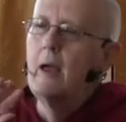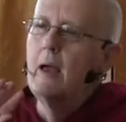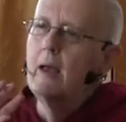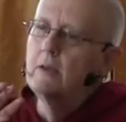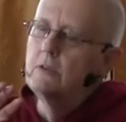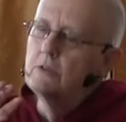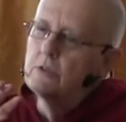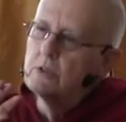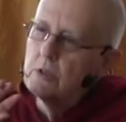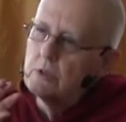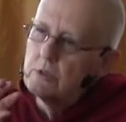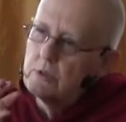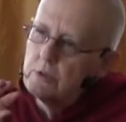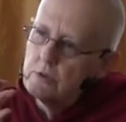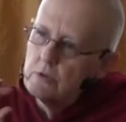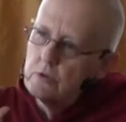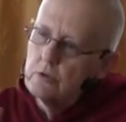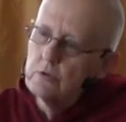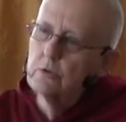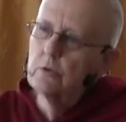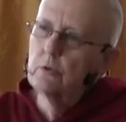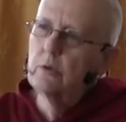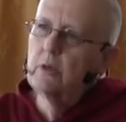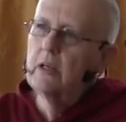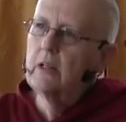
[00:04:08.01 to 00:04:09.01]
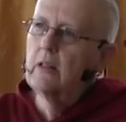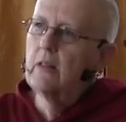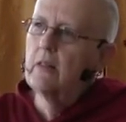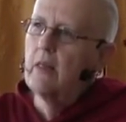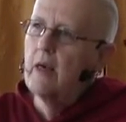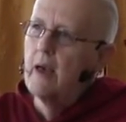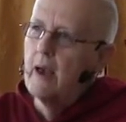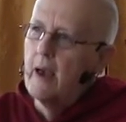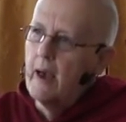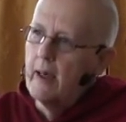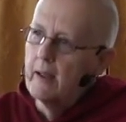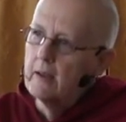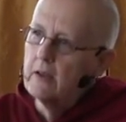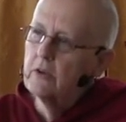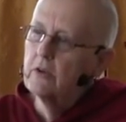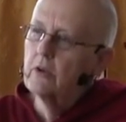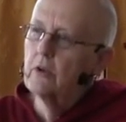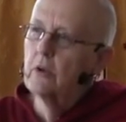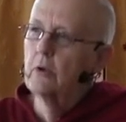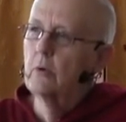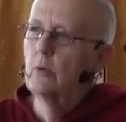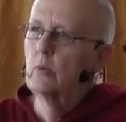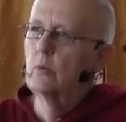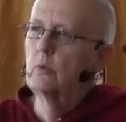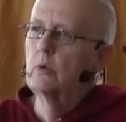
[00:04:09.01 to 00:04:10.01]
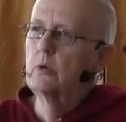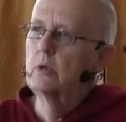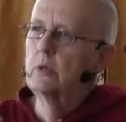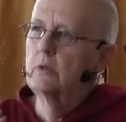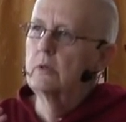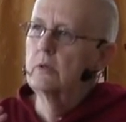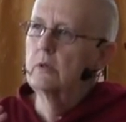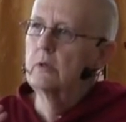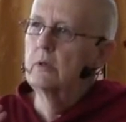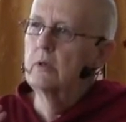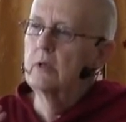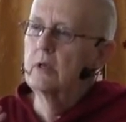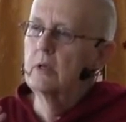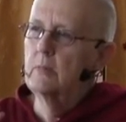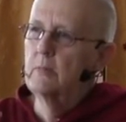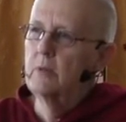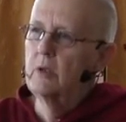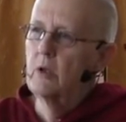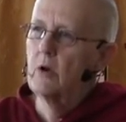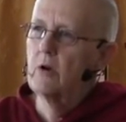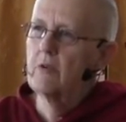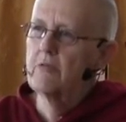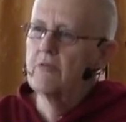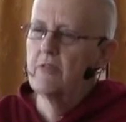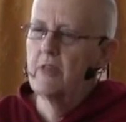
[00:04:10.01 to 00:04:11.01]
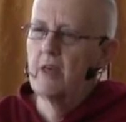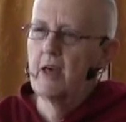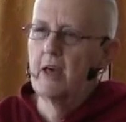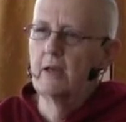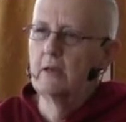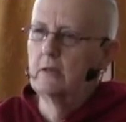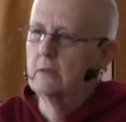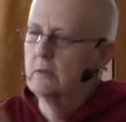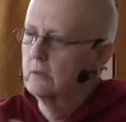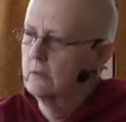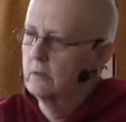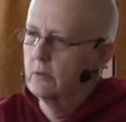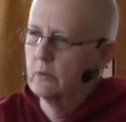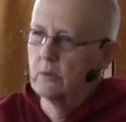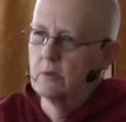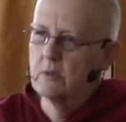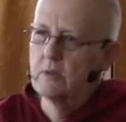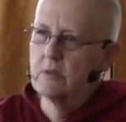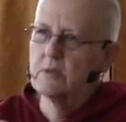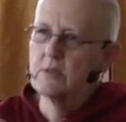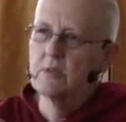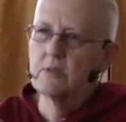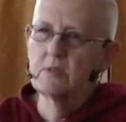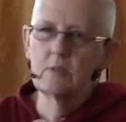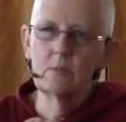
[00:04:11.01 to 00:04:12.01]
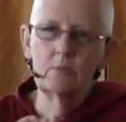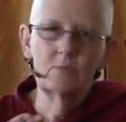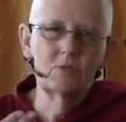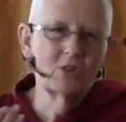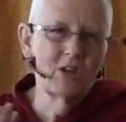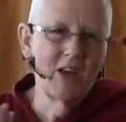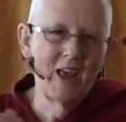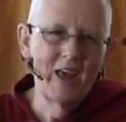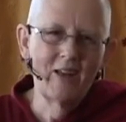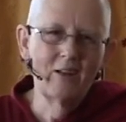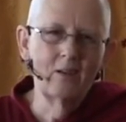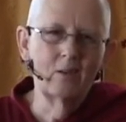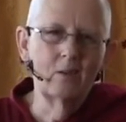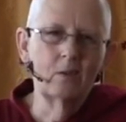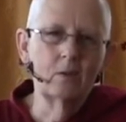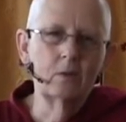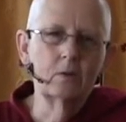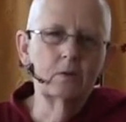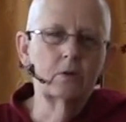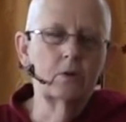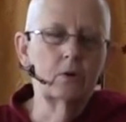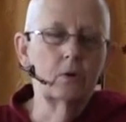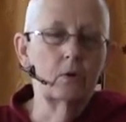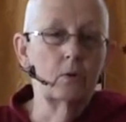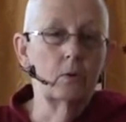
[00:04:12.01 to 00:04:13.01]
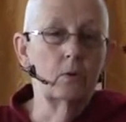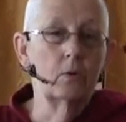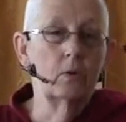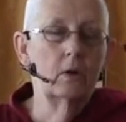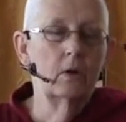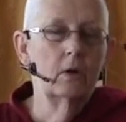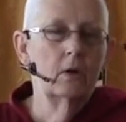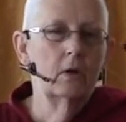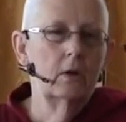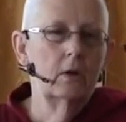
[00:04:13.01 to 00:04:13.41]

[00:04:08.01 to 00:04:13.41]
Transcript: And just doing that would get me off that criticism channel, you know,